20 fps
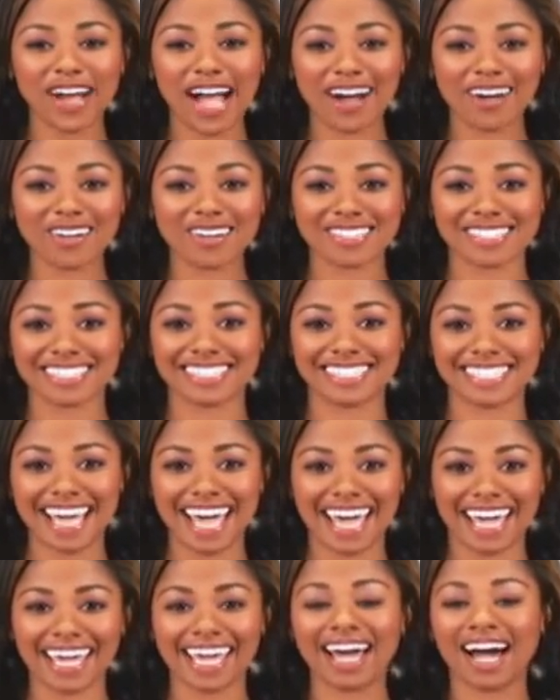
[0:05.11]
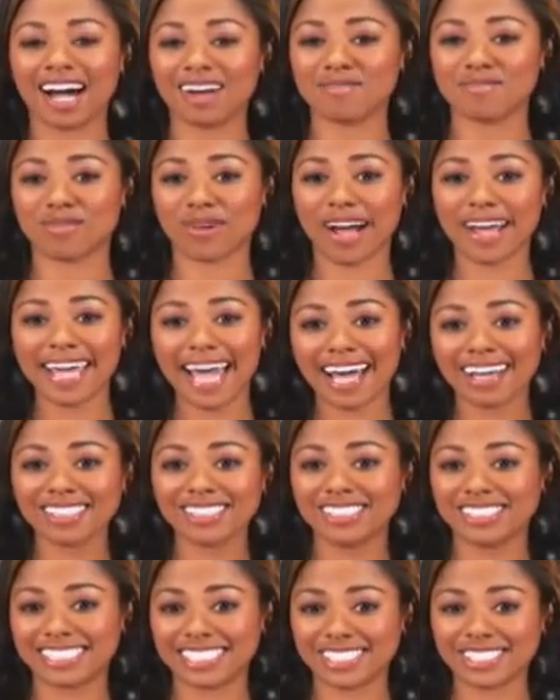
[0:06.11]
hours a day on Bright House
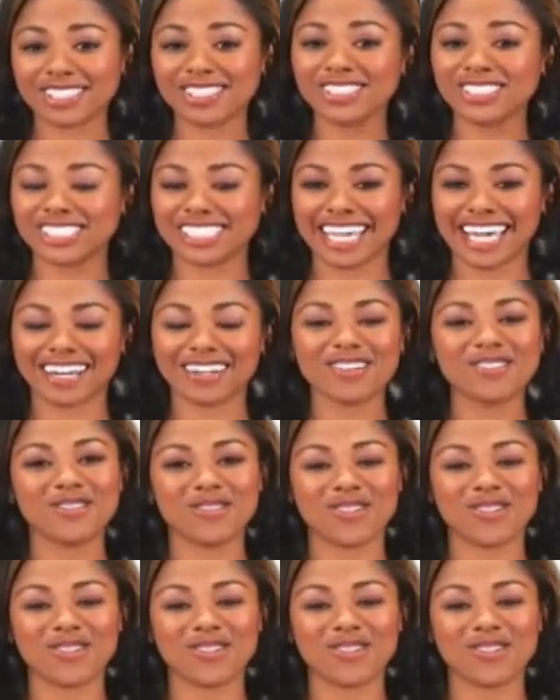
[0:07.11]
Digital Channel